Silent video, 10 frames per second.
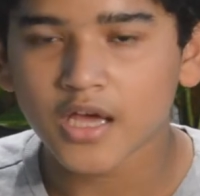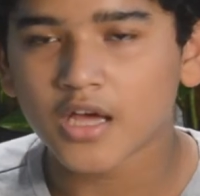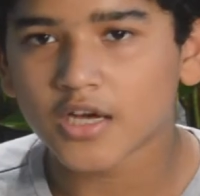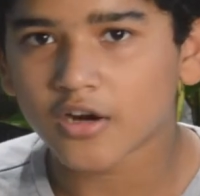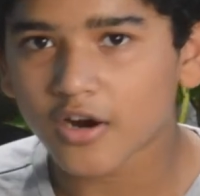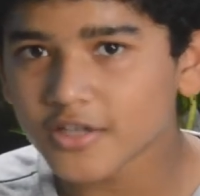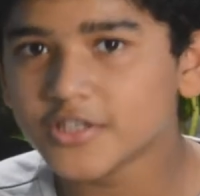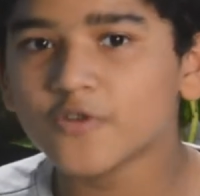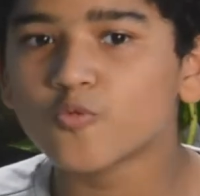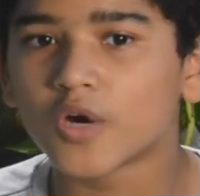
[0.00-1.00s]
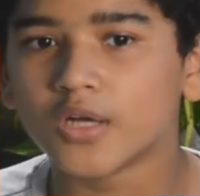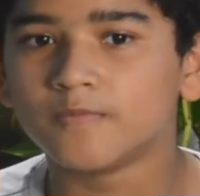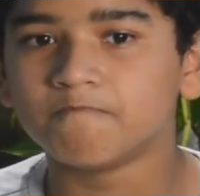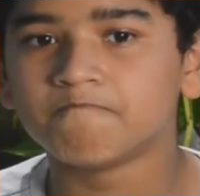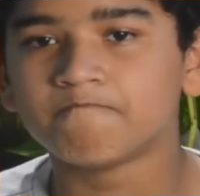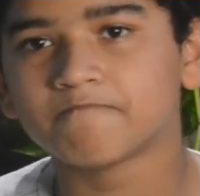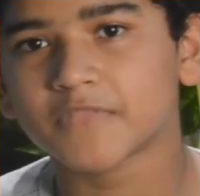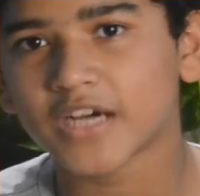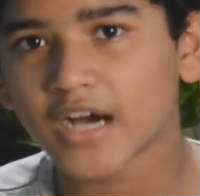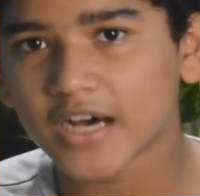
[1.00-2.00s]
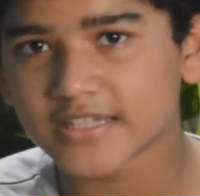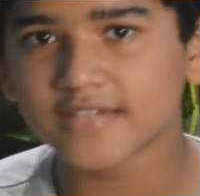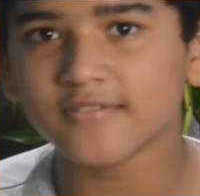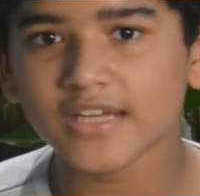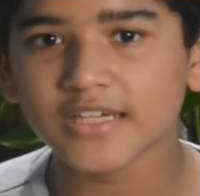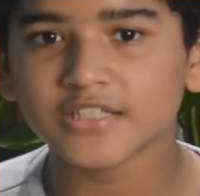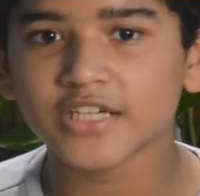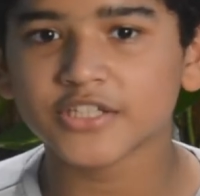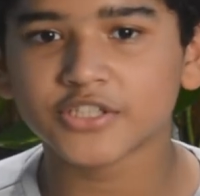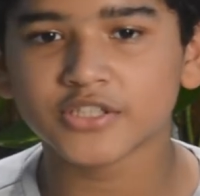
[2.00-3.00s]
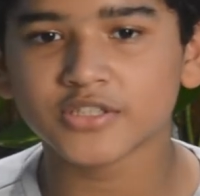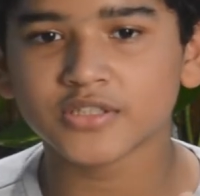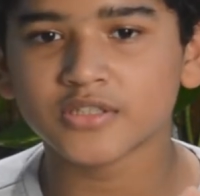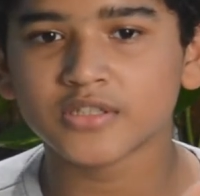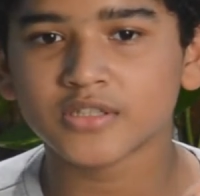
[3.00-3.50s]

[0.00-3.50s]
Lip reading: Kardashev 1, a civilization